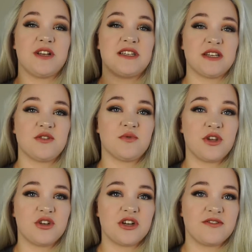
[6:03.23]
it does a
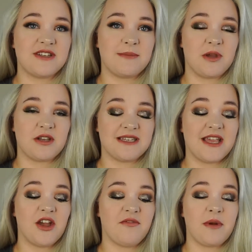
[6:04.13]
really good job of
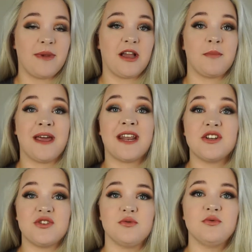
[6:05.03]
taking out my makeup, and I
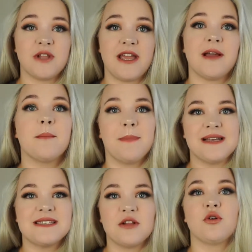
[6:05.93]
do like
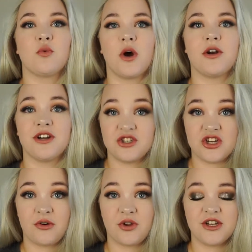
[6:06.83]
Micellar water in
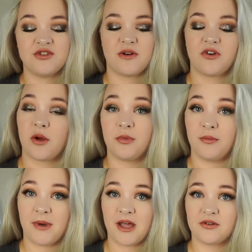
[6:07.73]
general. I do have a couple
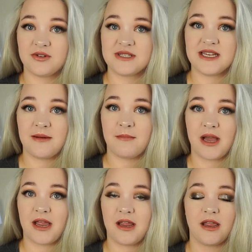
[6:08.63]
of bottles in
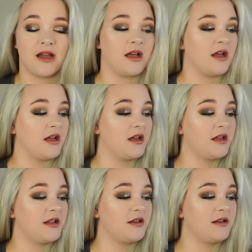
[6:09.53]
my
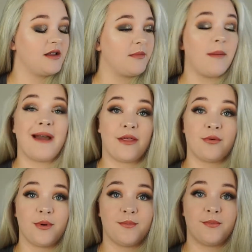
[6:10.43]

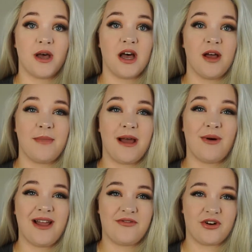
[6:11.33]
bathroom.
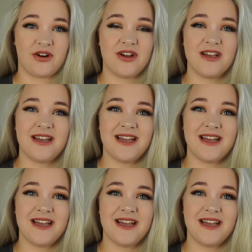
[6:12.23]
However,